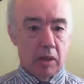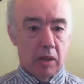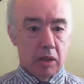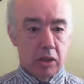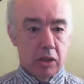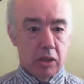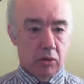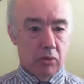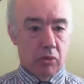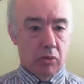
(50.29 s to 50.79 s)

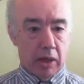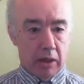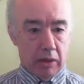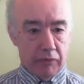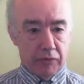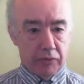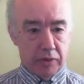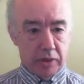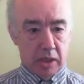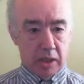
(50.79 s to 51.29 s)
you
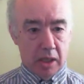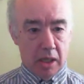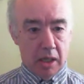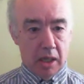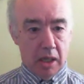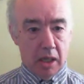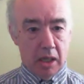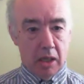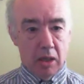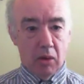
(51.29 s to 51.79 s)
have to
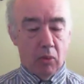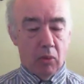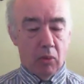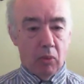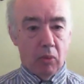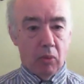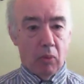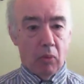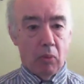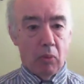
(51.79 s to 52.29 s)
say
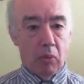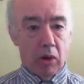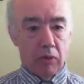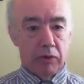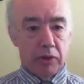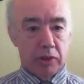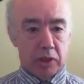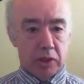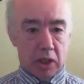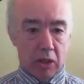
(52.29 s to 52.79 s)
what
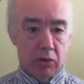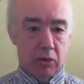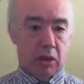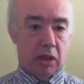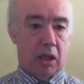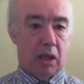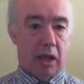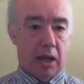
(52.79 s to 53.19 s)
the total